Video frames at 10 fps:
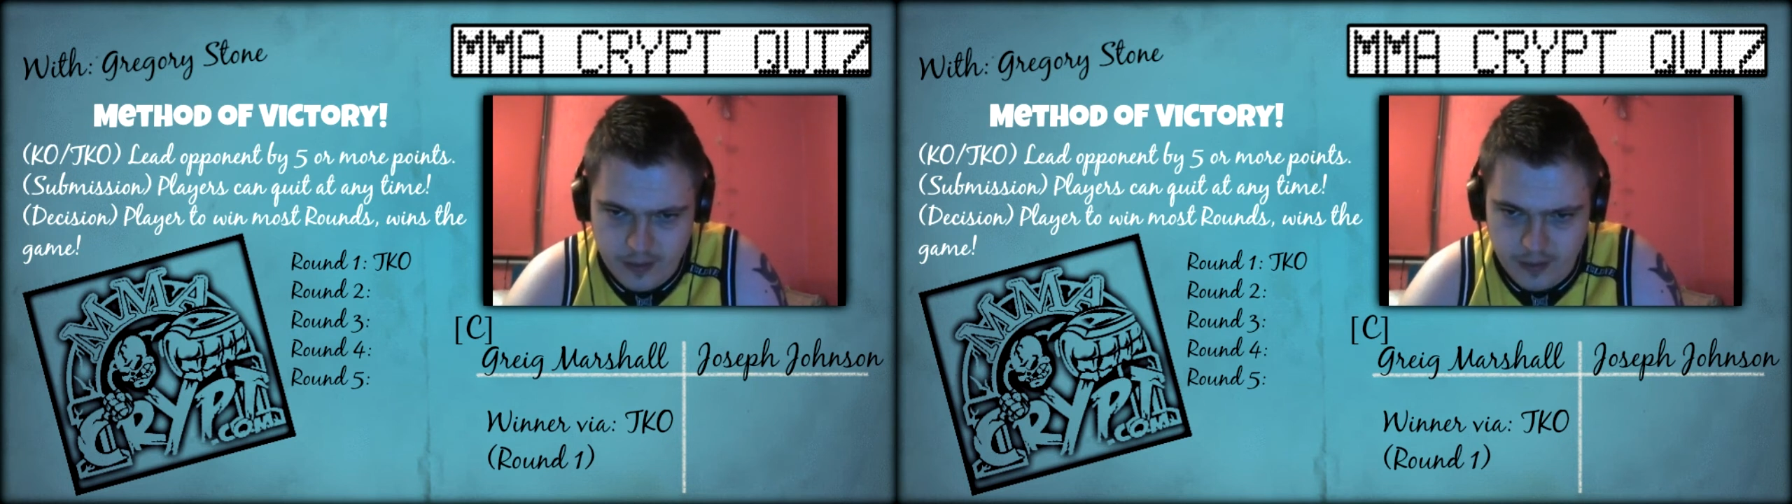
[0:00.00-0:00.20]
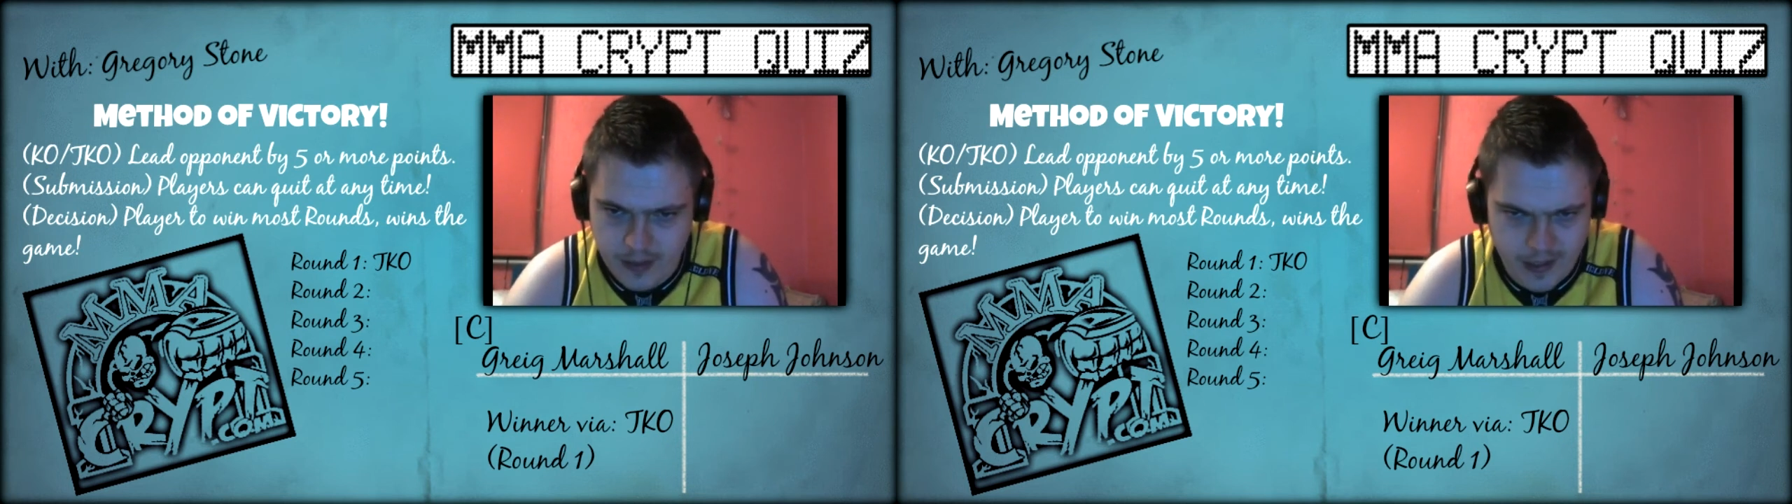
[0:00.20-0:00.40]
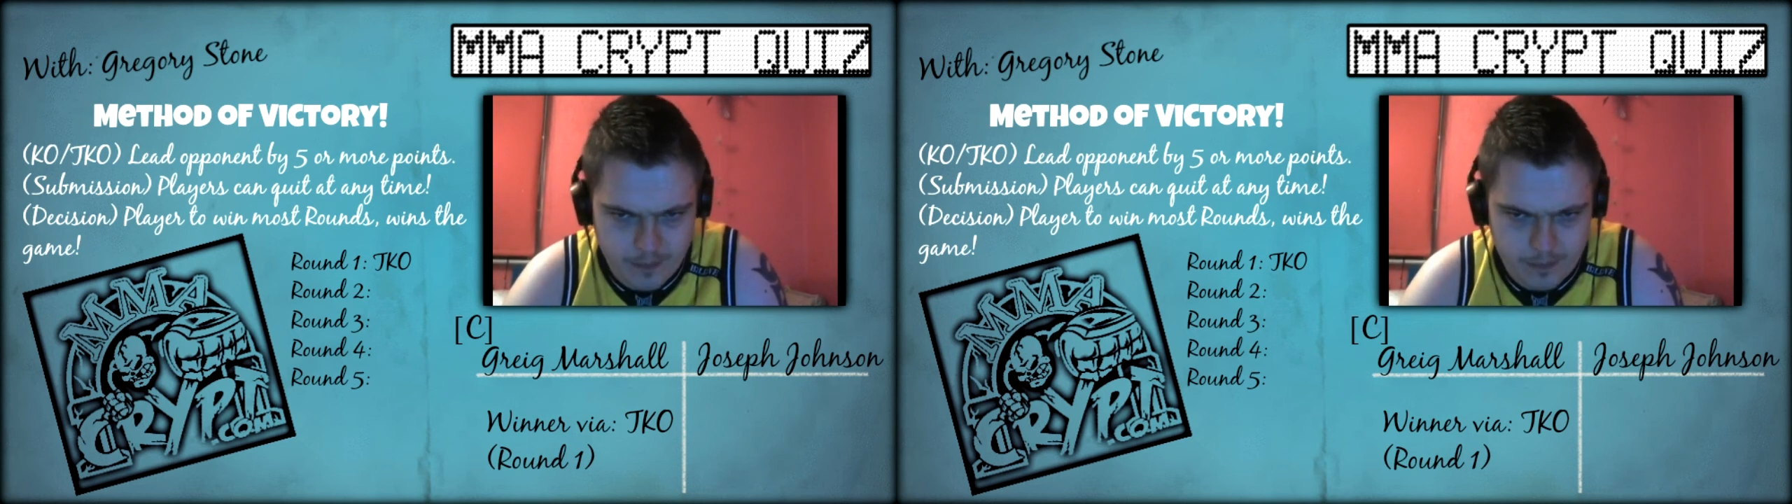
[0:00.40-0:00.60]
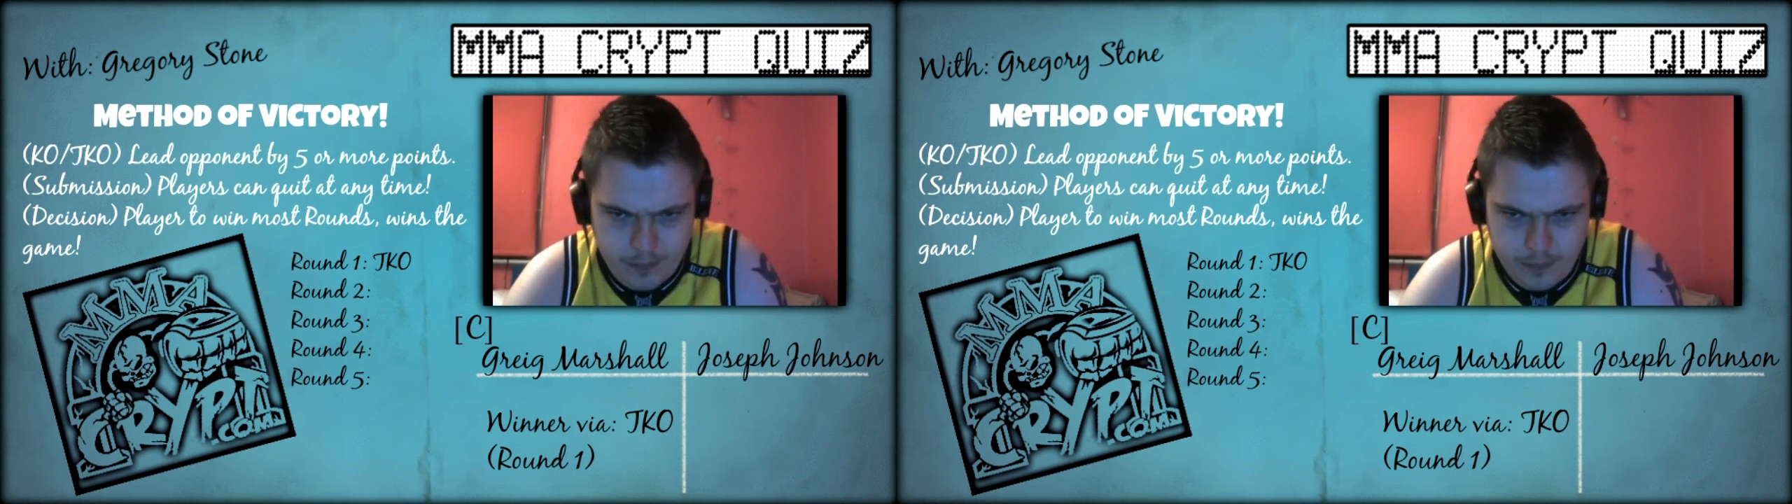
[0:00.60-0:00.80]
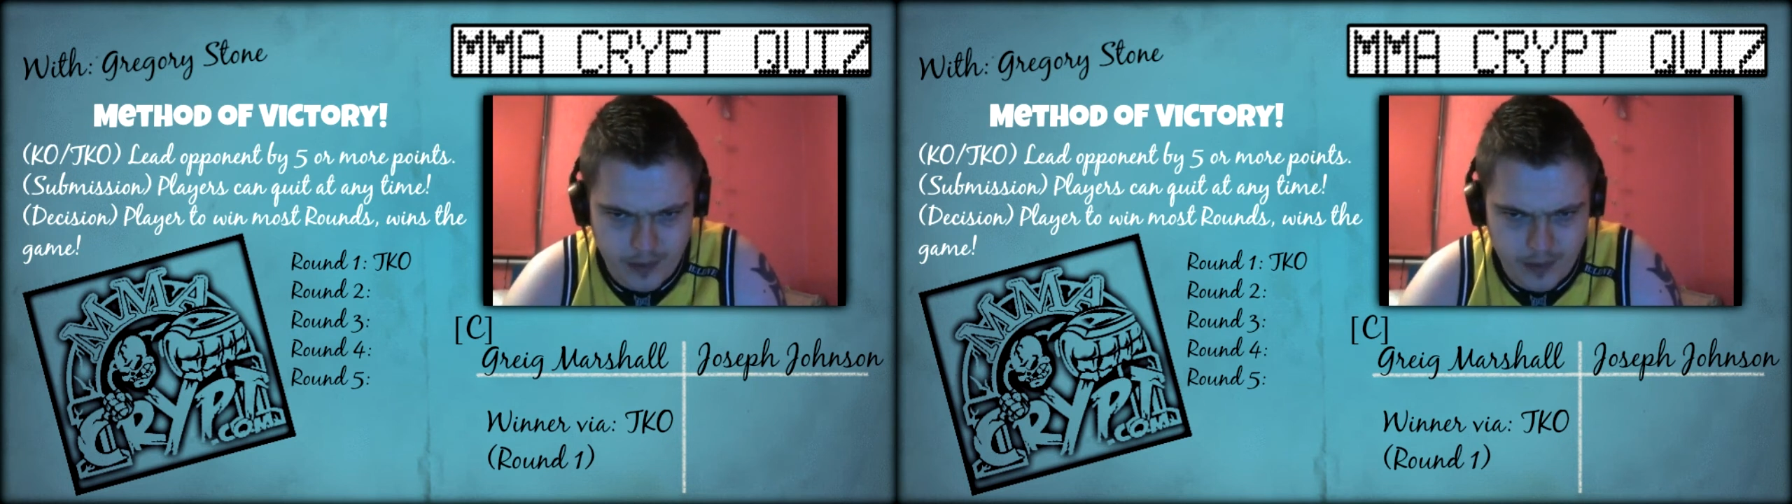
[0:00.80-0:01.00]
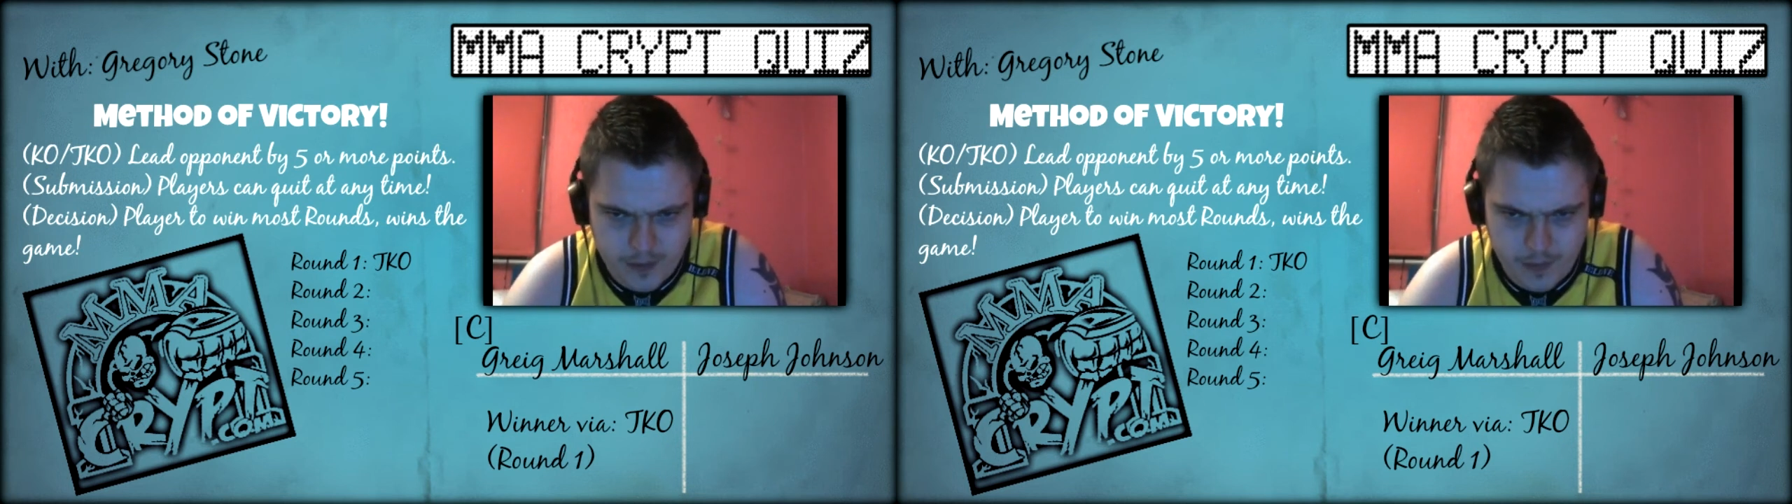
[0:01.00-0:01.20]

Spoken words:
unlike previous